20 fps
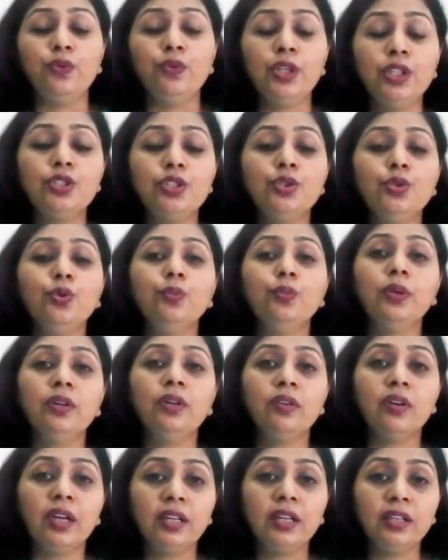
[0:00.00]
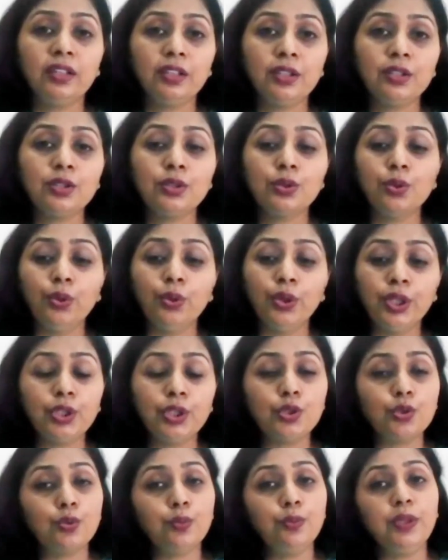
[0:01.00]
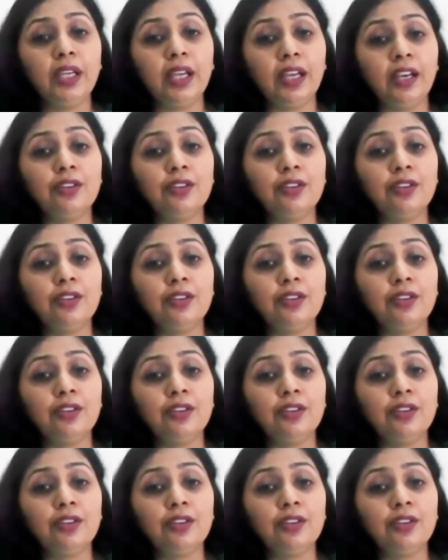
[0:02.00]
which human right is going to be